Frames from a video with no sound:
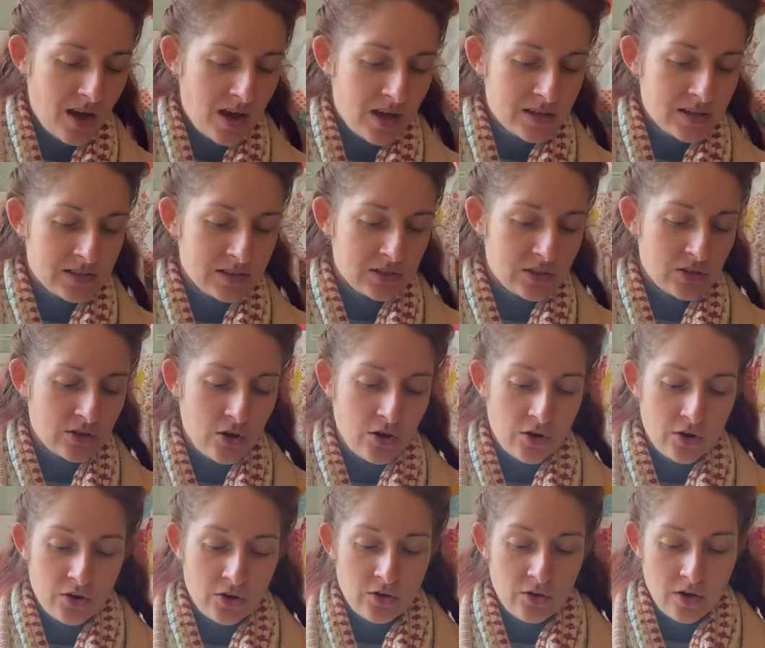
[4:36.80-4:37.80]

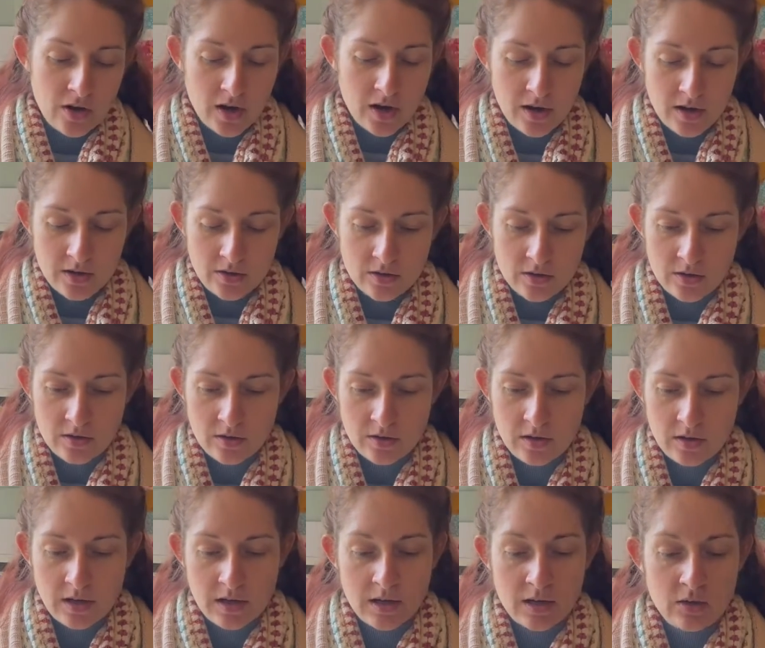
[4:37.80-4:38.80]
So
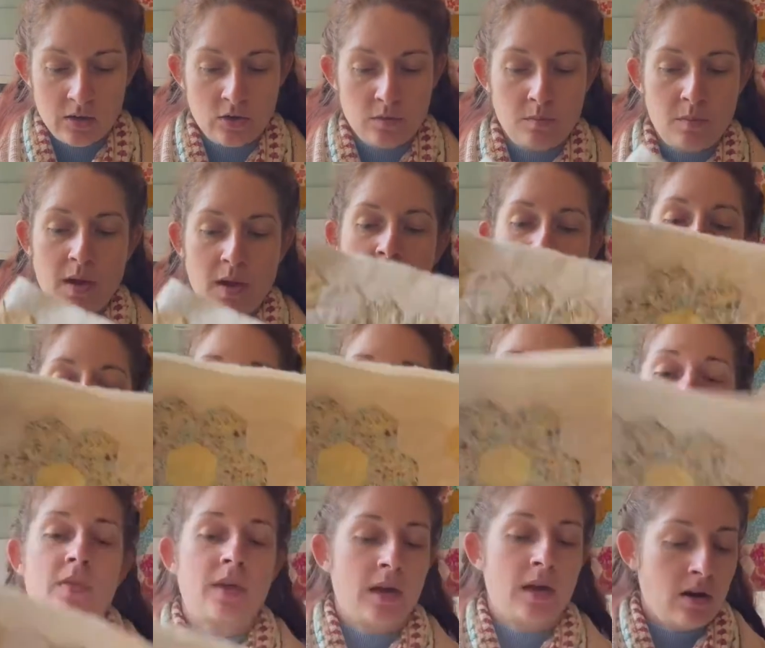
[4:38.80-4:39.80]
you may
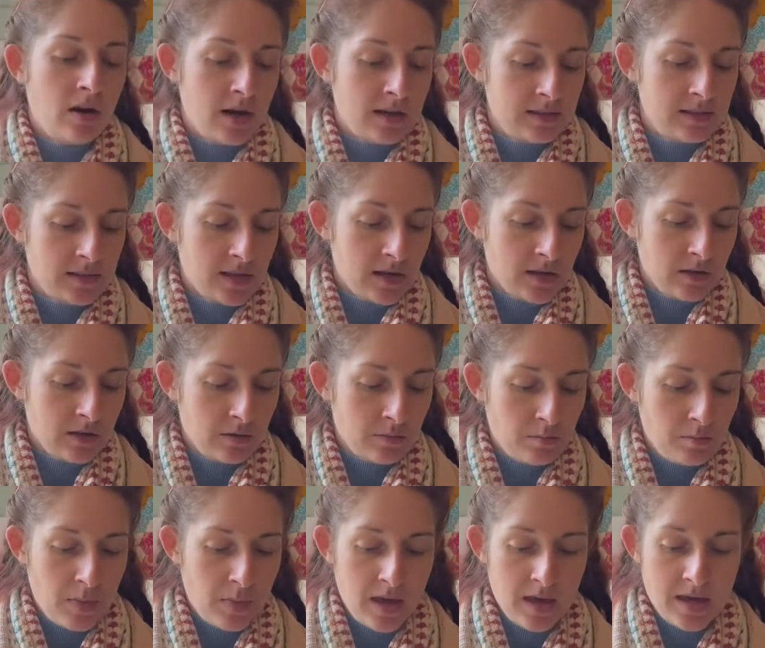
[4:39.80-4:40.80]
remember that I started
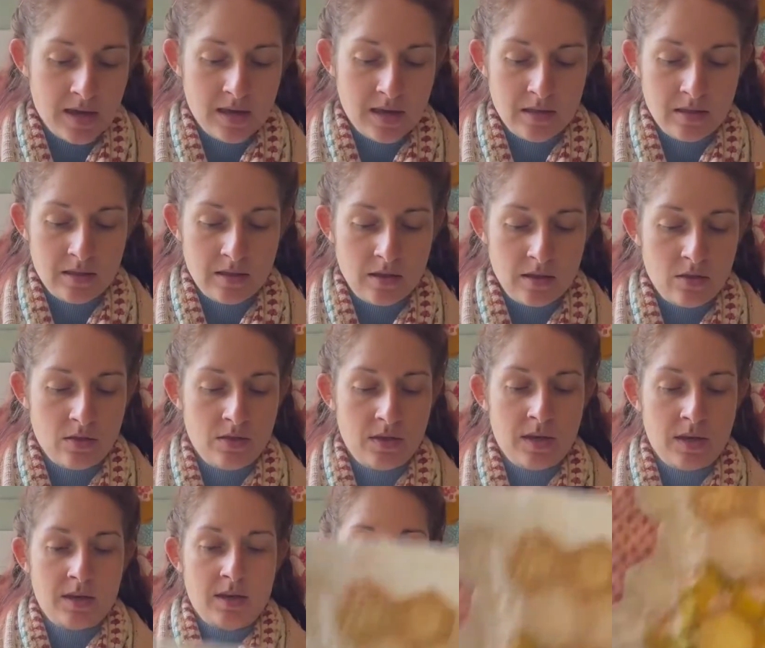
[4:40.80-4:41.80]
making
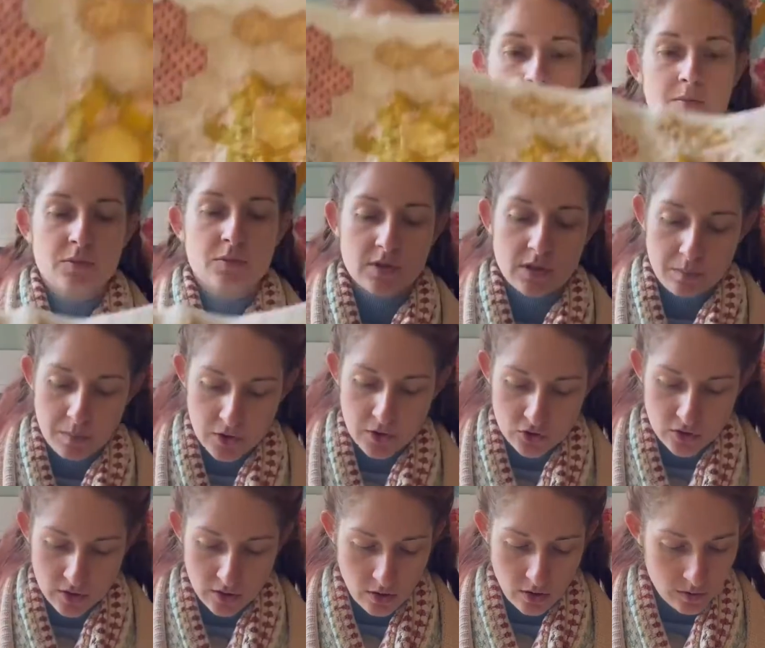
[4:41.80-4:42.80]
this. I'm just gonna make
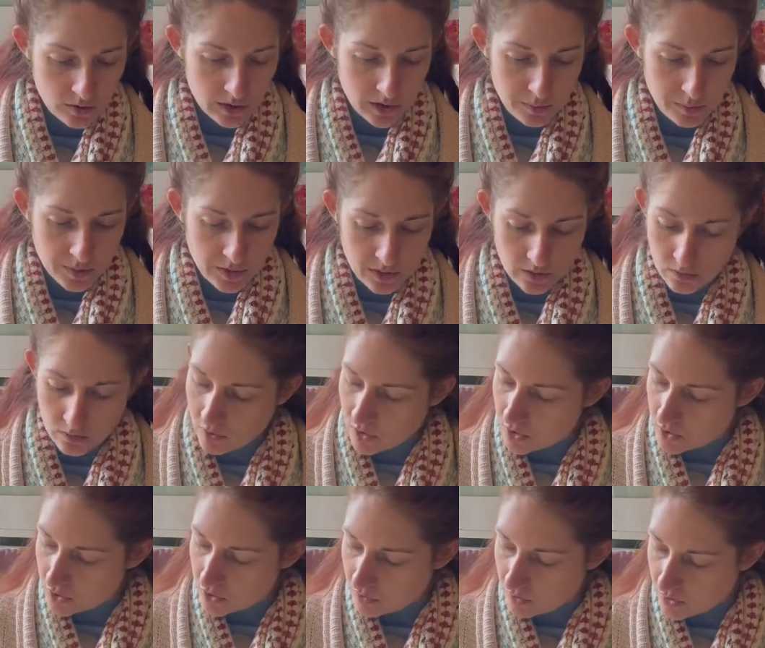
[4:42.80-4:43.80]
sure that I hold it up in the
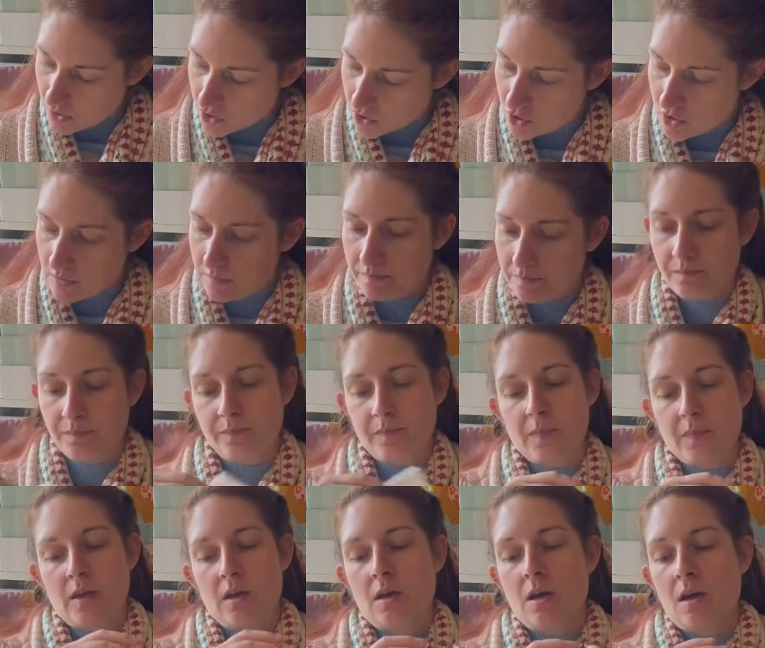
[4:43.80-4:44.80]
right direction.
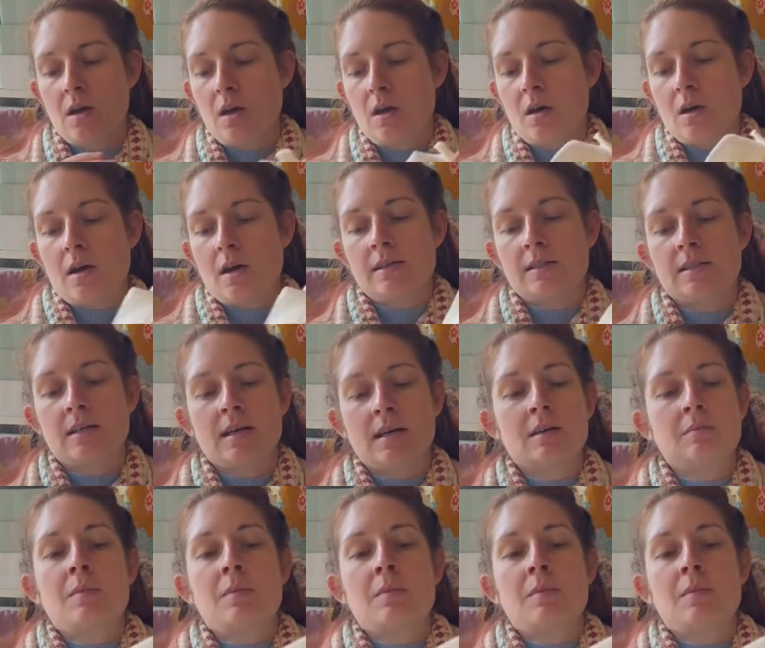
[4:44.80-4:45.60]
I started